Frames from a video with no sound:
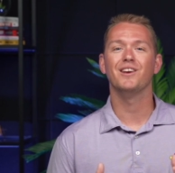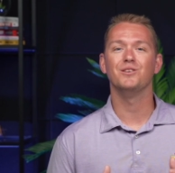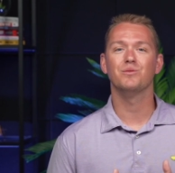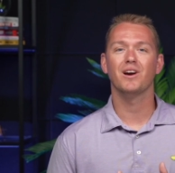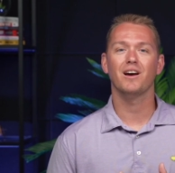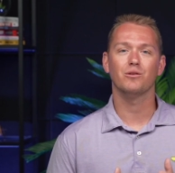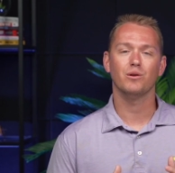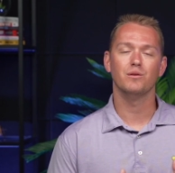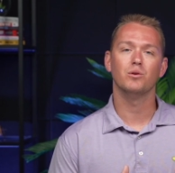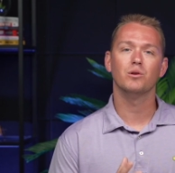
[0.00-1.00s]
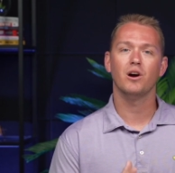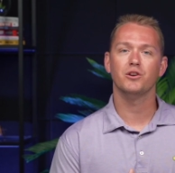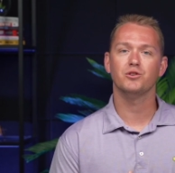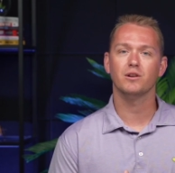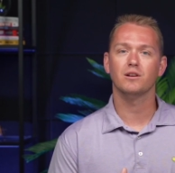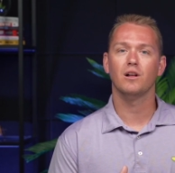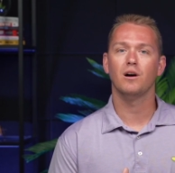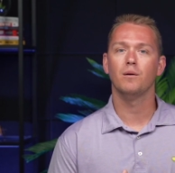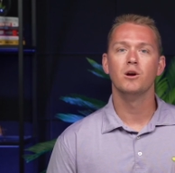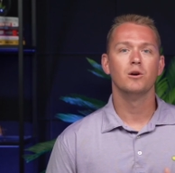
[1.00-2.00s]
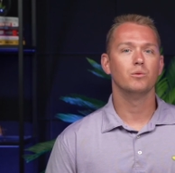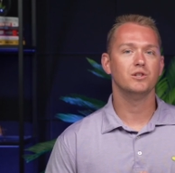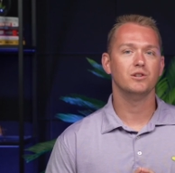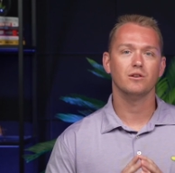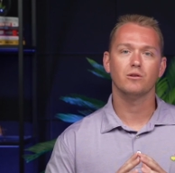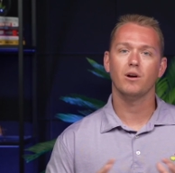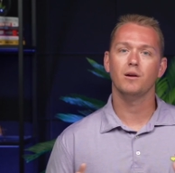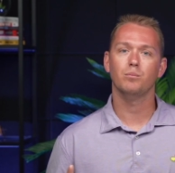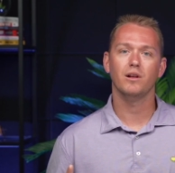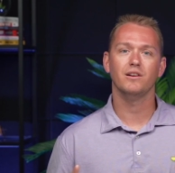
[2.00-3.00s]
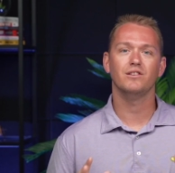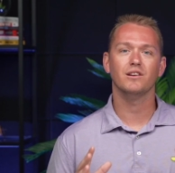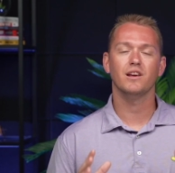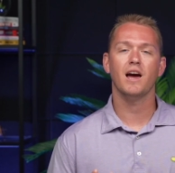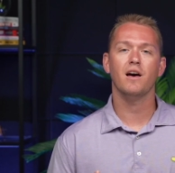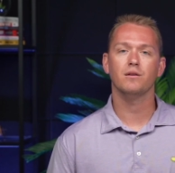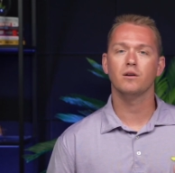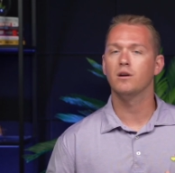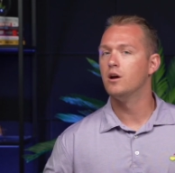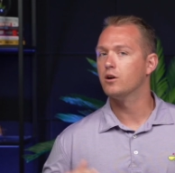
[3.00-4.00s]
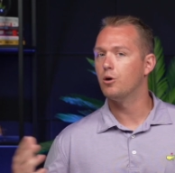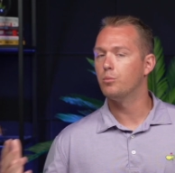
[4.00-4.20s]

you've got Greenville Country Club, which is a great place to gather, go